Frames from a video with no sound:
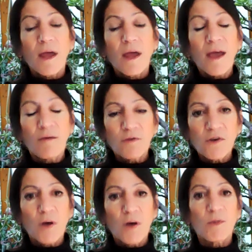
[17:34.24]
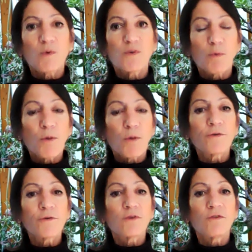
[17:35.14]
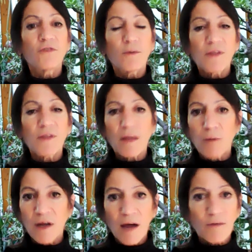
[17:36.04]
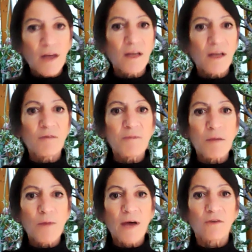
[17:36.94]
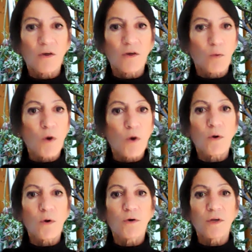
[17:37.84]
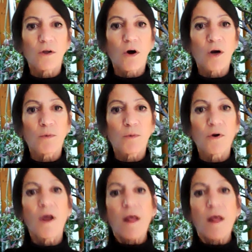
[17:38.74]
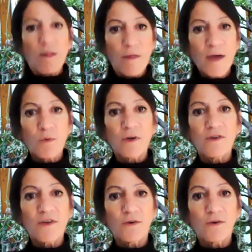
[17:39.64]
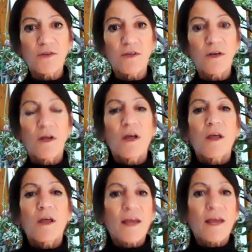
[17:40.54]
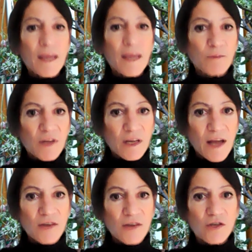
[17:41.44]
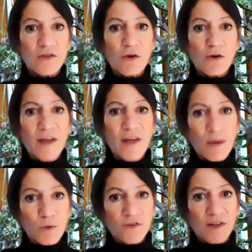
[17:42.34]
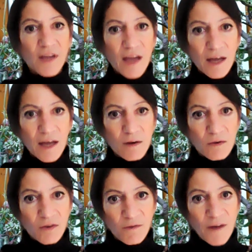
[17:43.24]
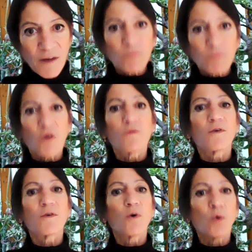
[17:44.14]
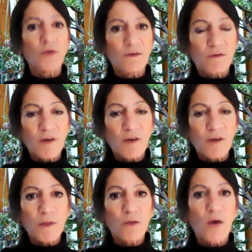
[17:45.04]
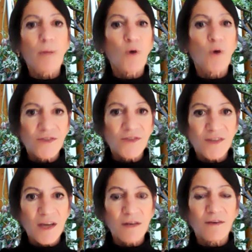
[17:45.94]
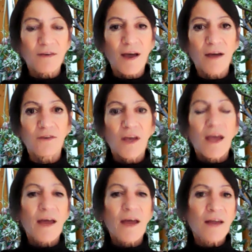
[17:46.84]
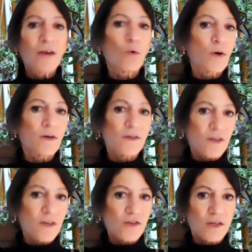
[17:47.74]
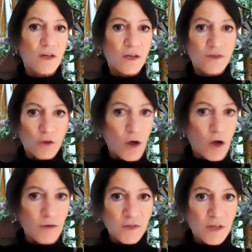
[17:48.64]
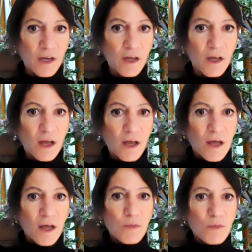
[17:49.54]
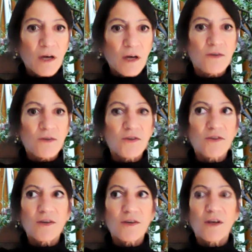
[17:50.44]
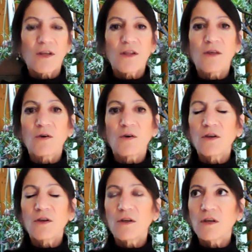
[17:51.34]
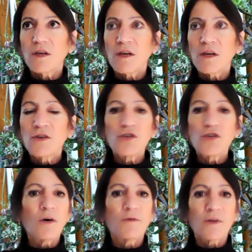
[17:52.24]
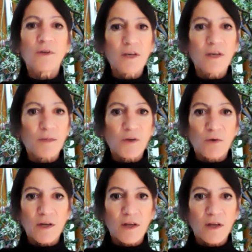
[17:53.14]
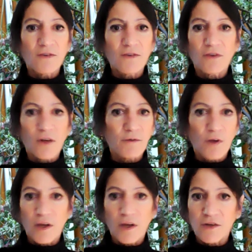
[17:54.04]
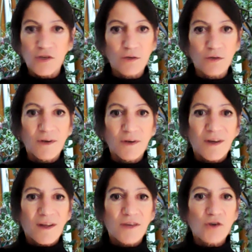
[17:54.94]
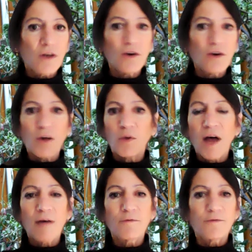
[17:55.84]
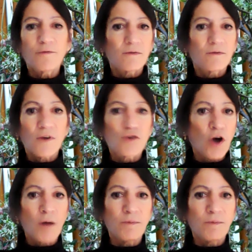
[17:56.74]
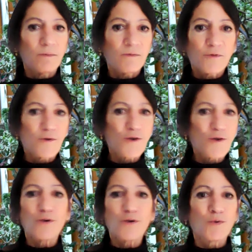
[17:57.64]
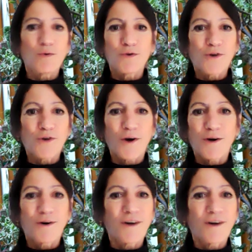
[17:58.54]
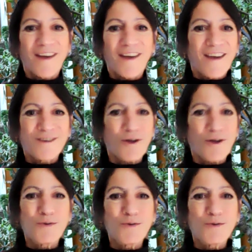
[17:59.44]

every time there was a proposal to do something that might have any impact on the water quality in the harbor. They were consulted. They kept the connections, all the networks that they had developed over the course of developing the RAP stayed intact. And that organization is alive today because the issue of cleaning up the Great Lakes is a lifelong issue. Like John and I will have a job for as long as we retire, as long as we